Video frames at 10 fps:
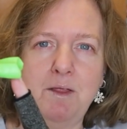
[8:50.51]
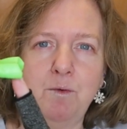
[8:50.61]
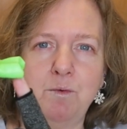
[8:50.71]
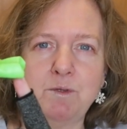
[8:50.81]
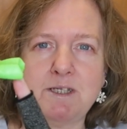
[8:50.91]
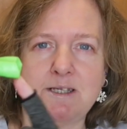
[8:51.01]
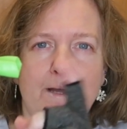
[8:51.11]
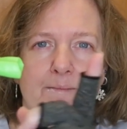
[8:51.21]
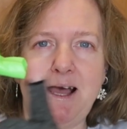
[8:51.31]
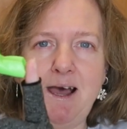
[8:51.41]
the water to
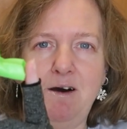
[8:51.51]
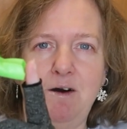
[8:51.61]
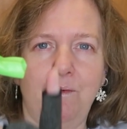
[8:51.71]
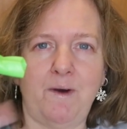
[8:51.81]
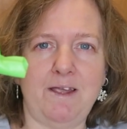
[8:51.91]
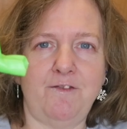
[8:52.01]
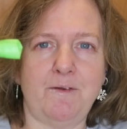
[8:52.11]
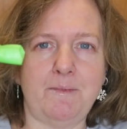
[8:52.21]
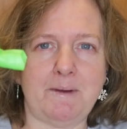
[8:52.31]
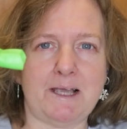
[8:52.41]
come out away
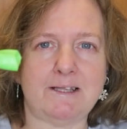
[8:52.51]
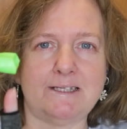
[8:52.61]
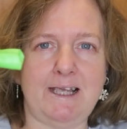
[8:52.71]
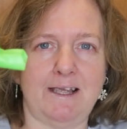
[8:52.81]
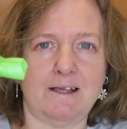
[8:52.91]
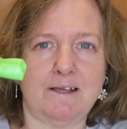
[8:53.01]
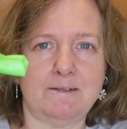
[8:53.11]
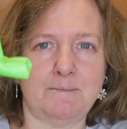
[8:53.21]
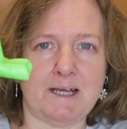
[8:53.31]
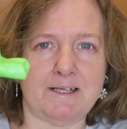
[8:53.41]
from the back of the sink.
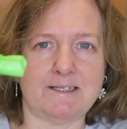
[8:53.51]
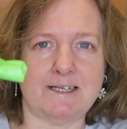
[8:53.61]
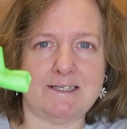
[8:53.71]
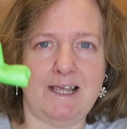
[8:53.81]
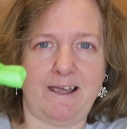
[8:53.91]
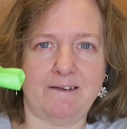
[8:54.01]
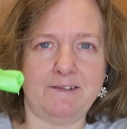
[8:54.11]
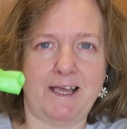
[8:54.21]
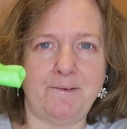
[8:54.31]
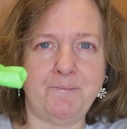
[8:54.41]
The back of the sink's here,
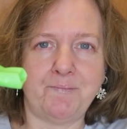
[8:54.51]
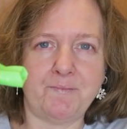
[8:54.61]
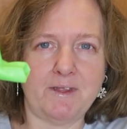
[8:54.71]
yeah.